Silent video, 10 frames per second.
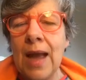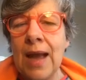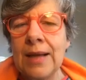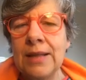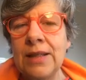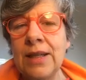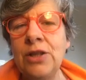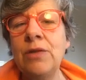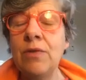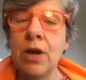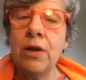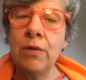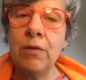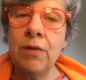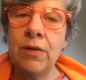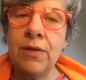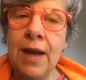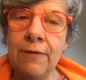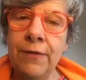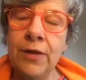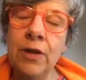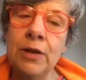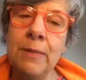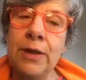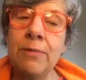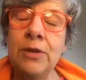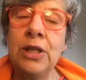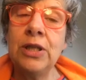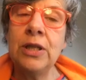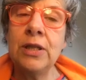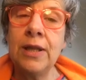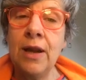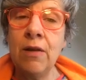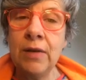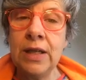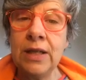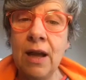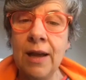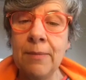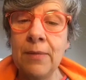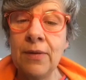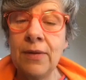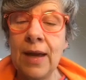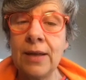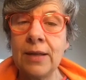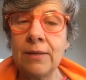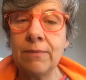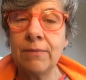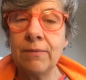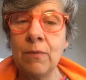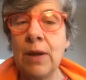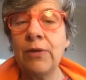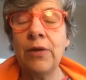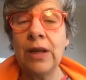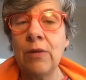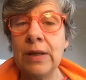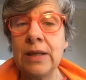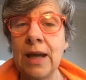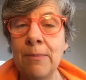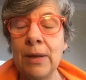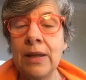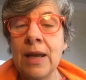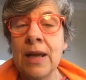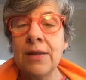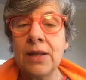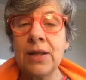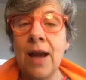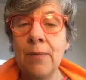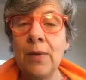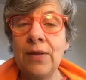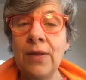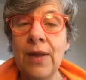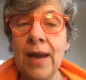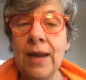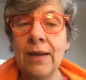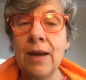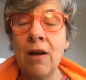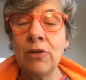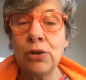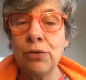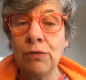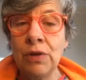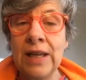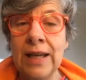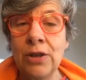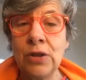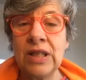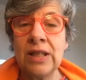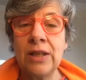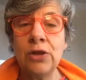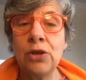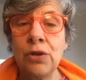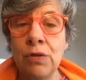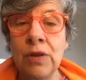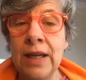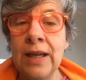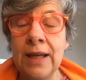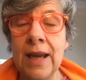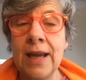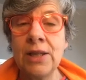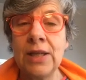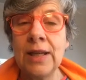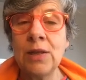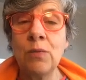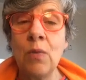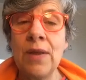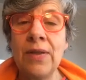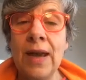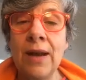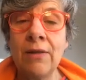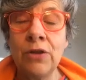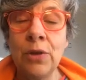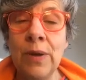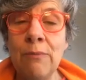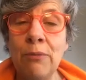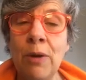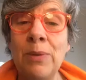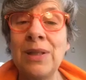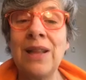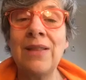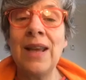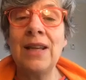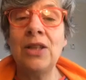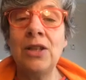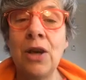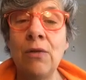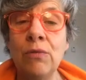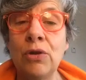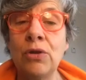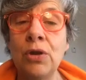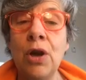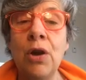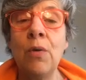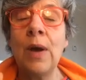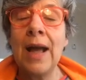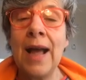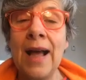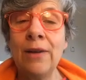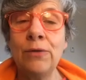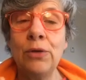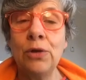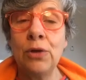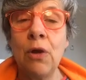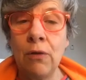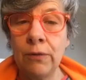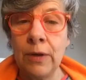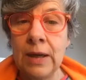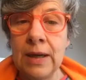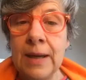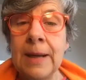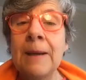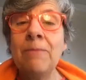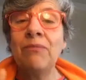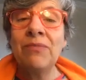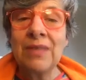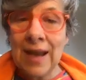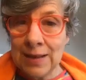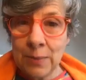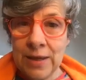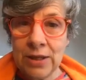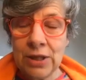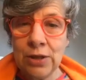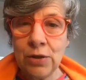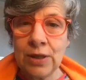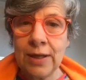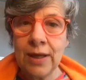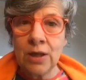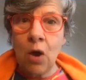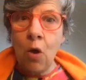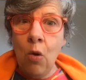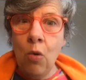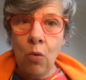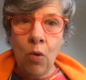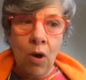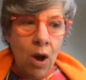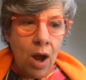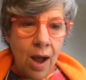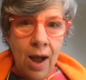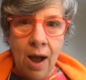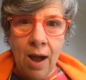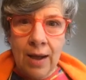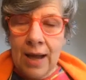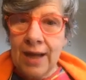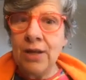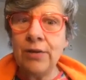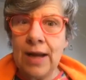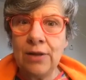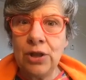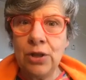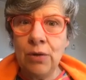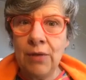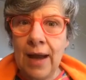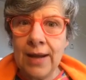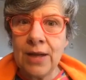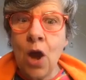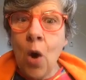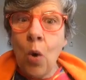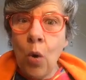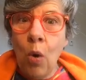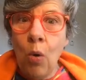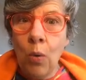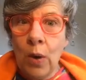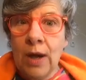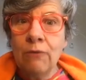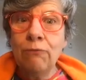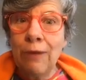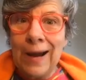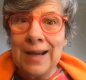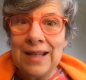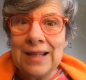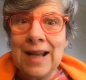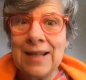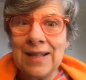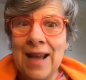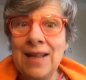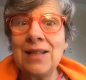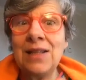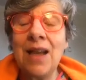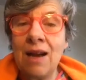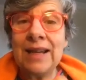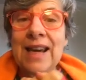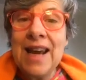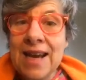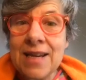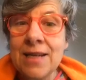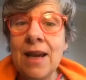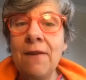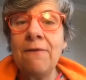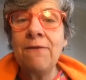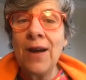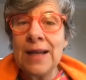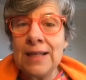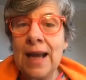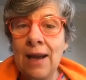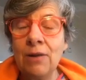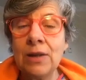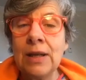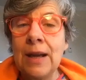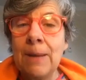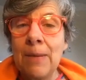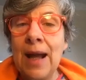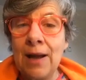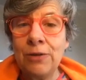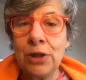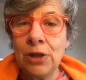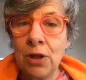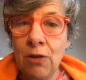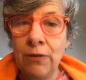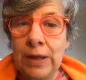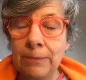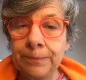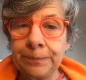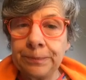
And did you know that for those mathematicians, the only time that, well, not the only time, but the time when they are truly interested and truly engaged is when they are doing problems that they don't know how to solve. That's when it's interesting. Is I don't know how to do that. Oh, right, let's get stuck in and find out how to solve it.